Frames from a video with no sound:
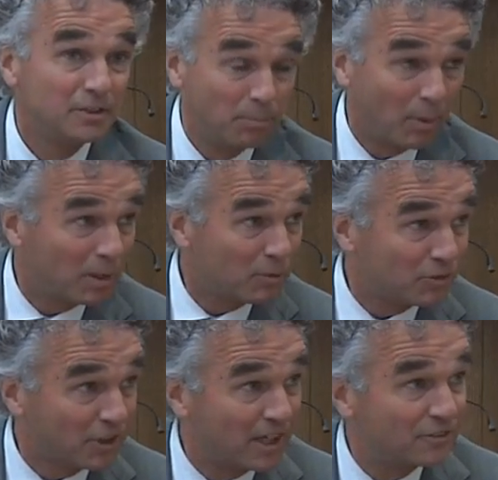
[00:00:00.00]
The public
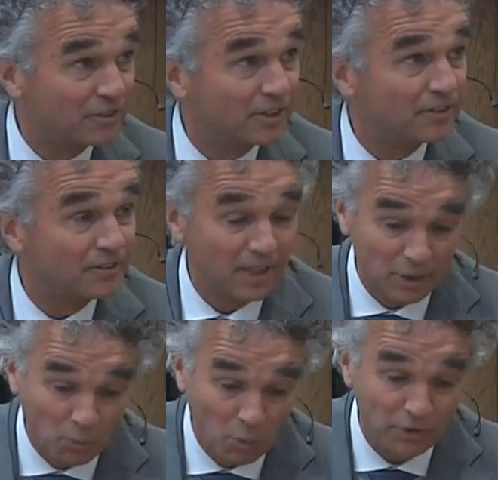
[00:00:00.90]
was against it,
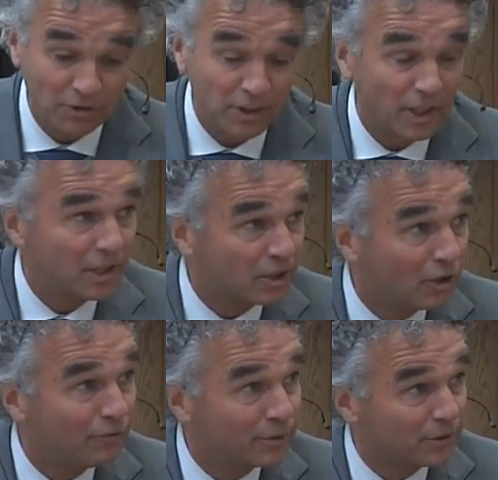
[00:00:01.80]
and it was in the, in the
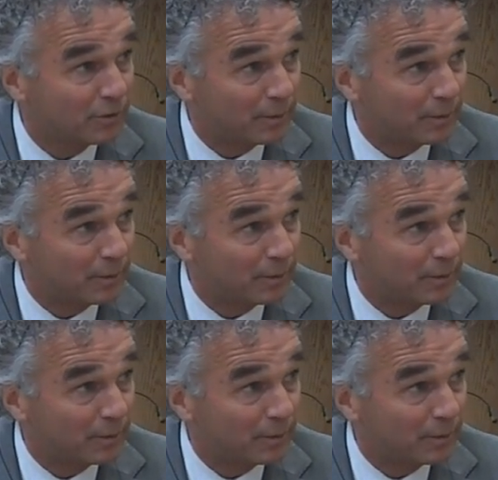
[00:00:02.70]
government